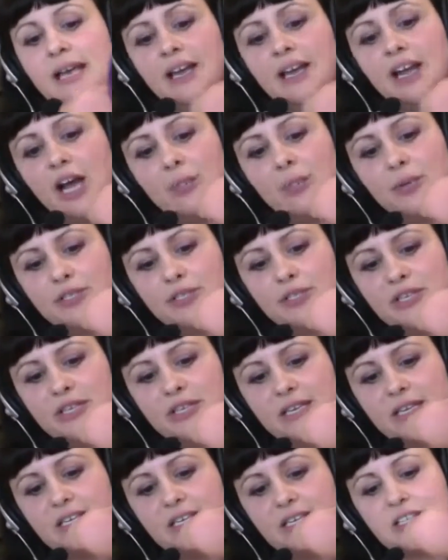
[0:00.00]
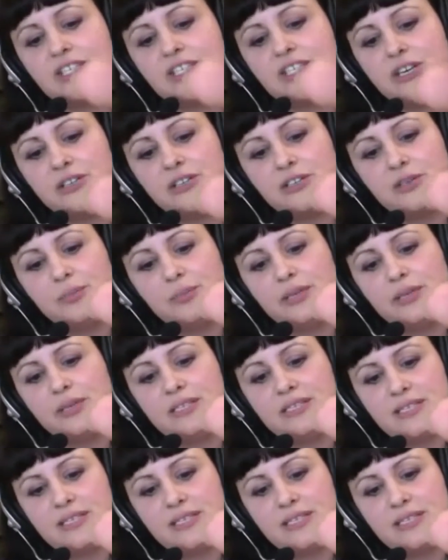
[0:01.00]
an opportunity to share a little bit of